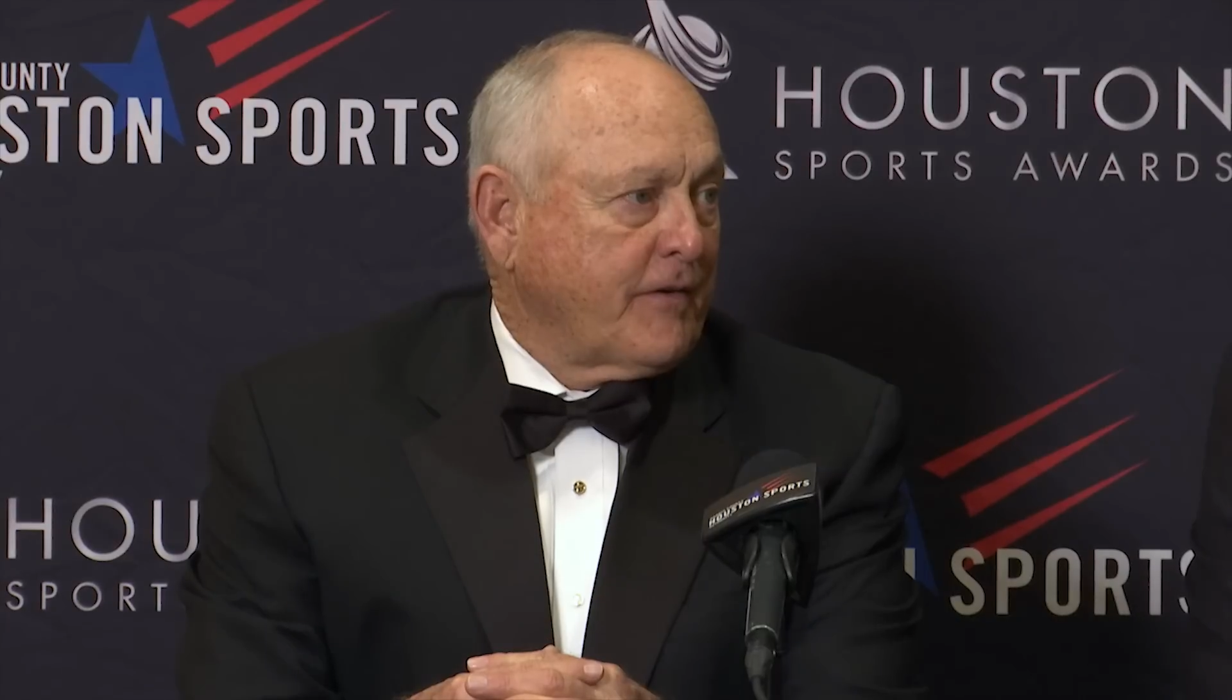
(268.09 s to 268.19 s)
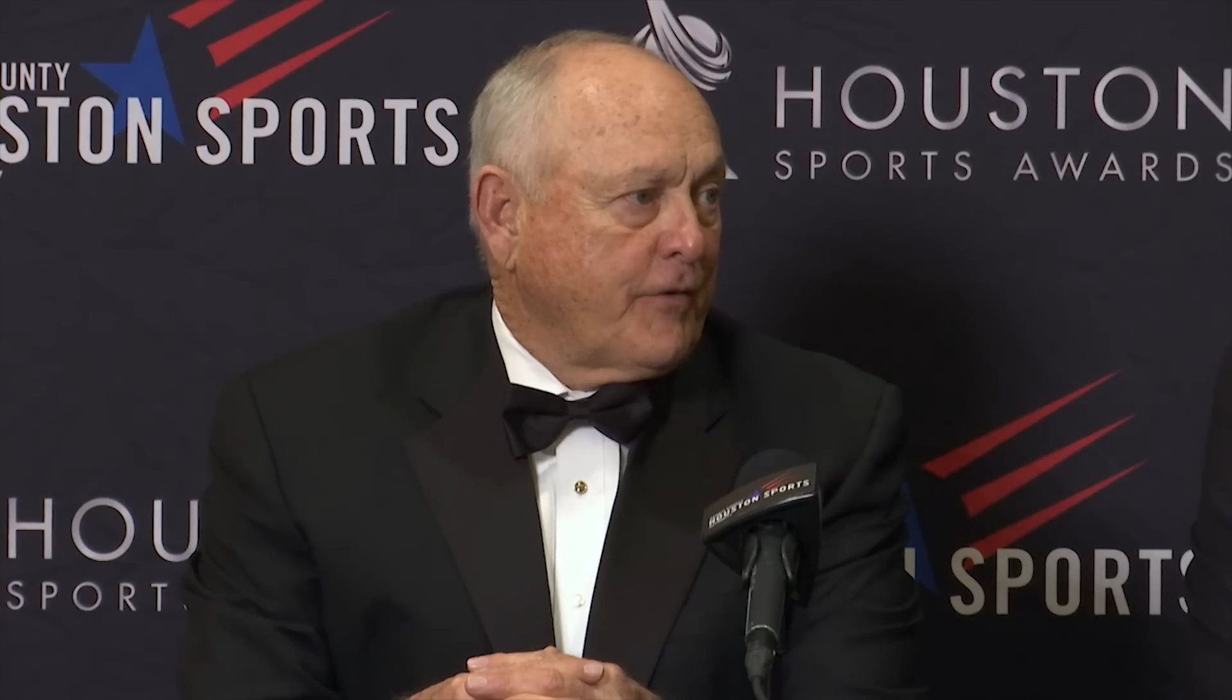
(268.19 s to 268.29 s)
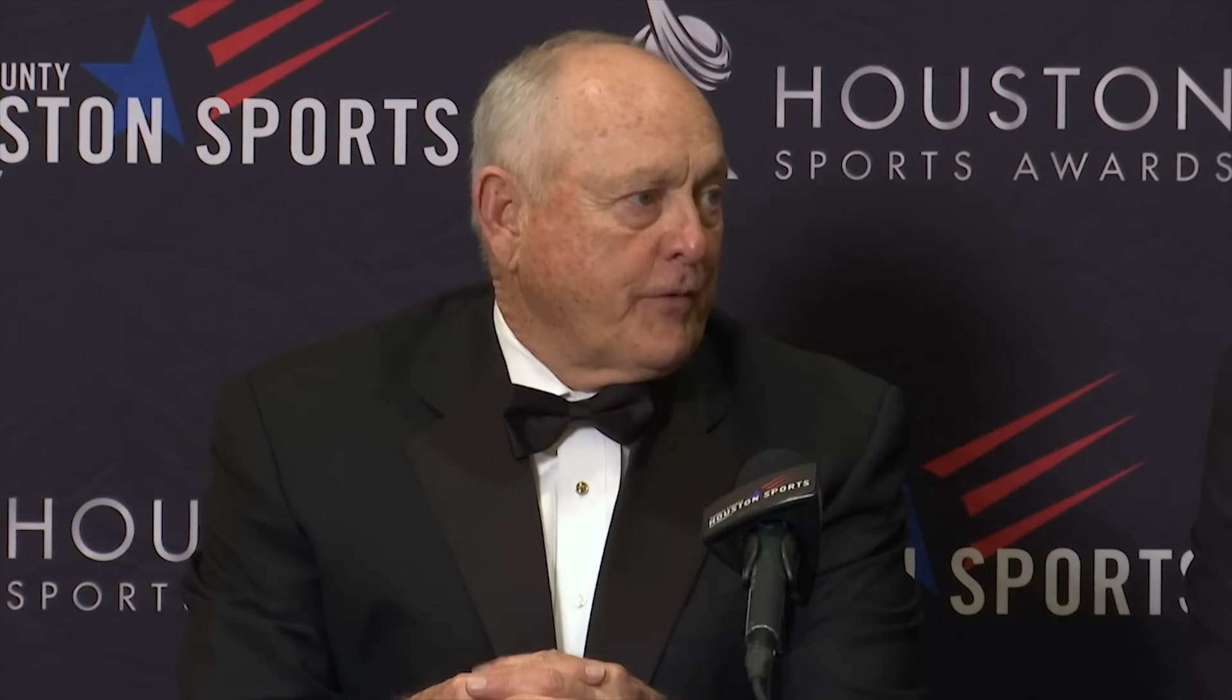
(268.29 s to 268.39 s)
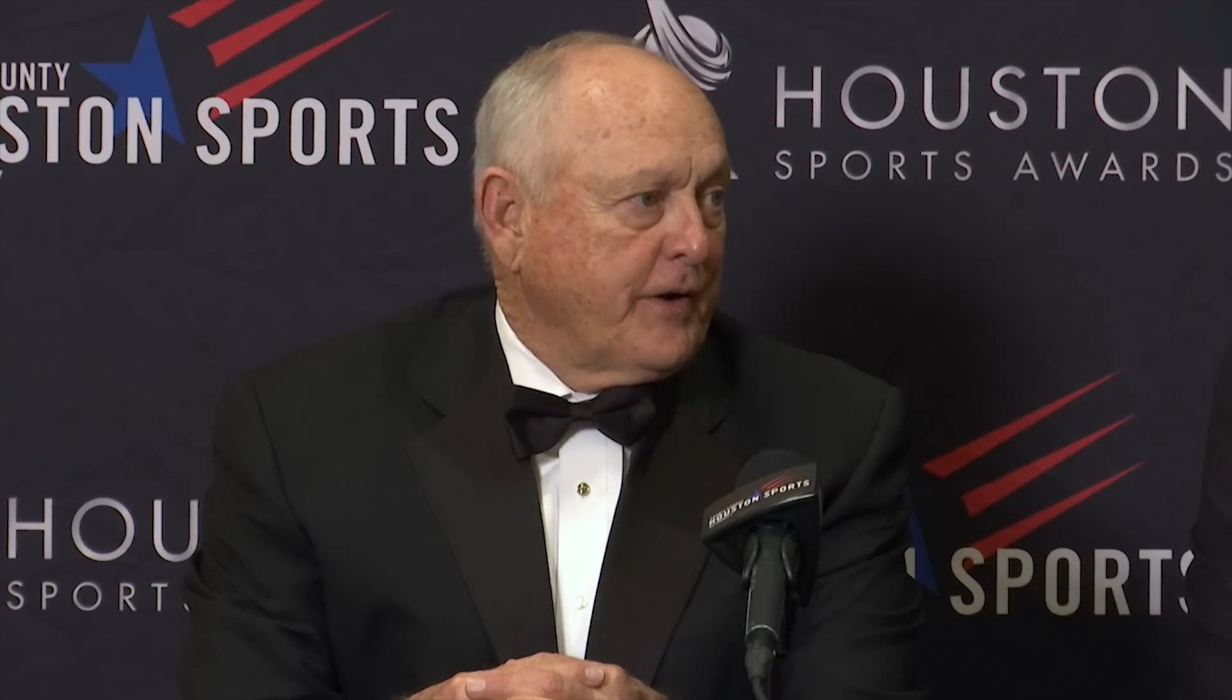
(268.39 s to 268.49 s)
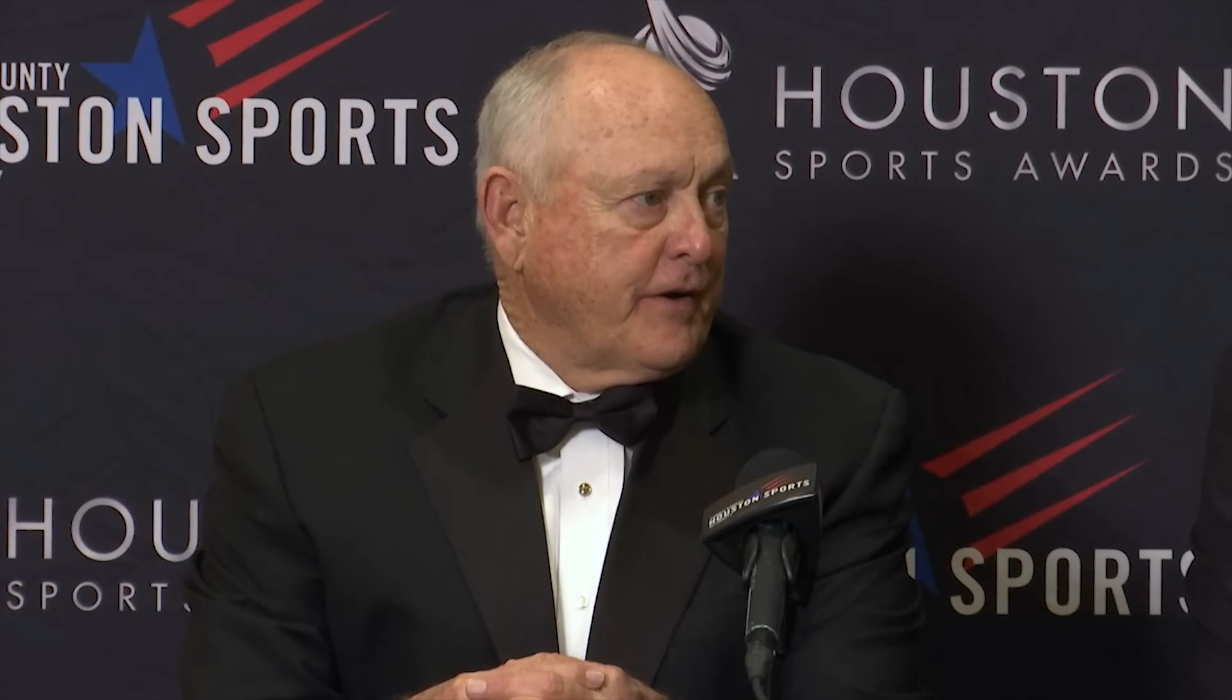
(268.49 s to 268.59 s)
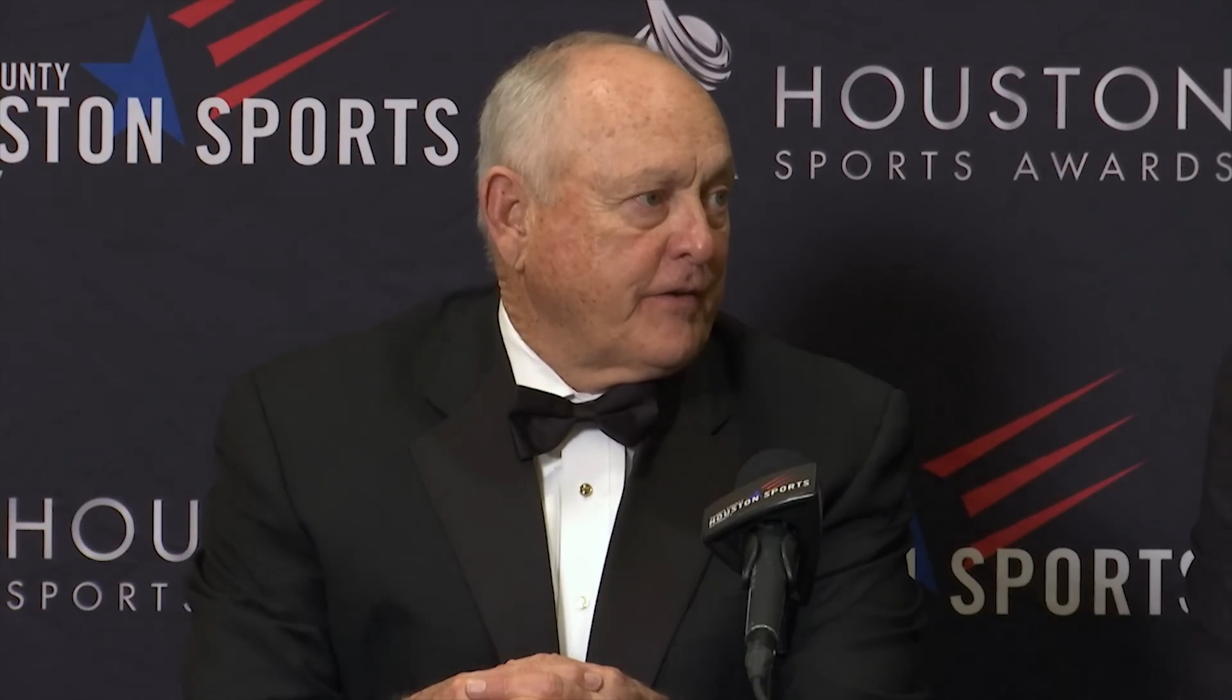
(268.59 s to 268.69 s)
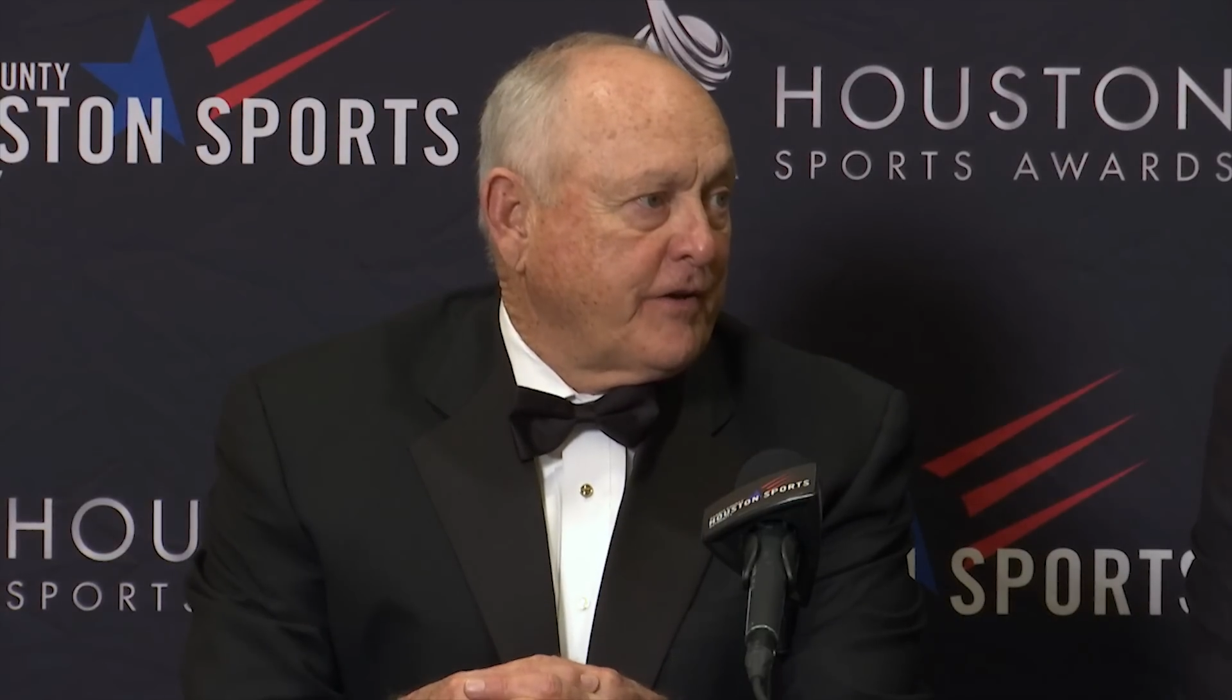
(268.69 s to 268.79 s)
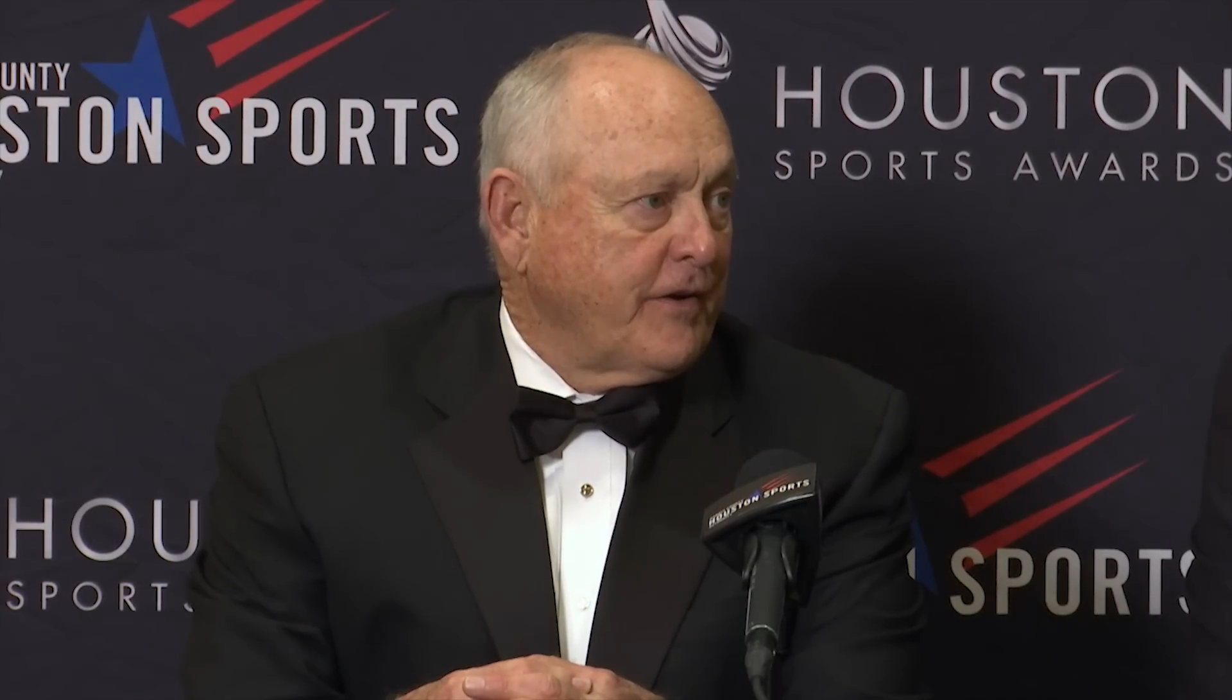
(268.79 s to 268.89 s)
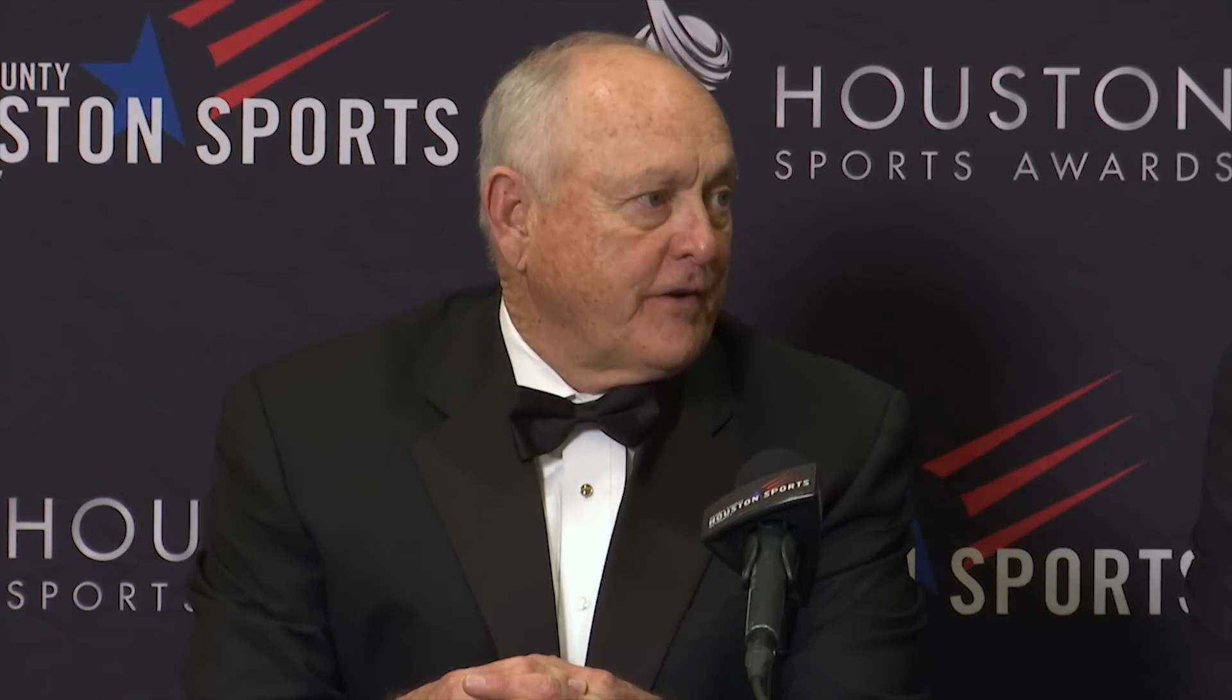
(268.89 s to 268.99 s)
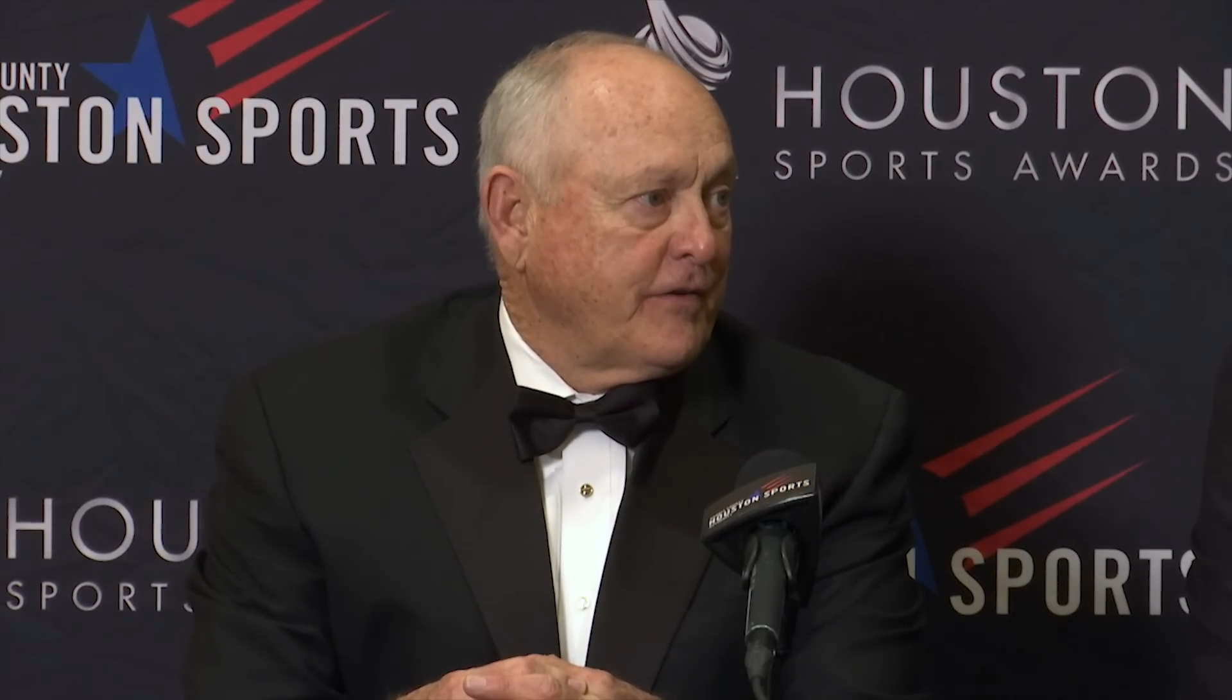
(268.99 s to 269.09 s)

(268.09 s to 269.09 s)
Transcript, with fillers: careers here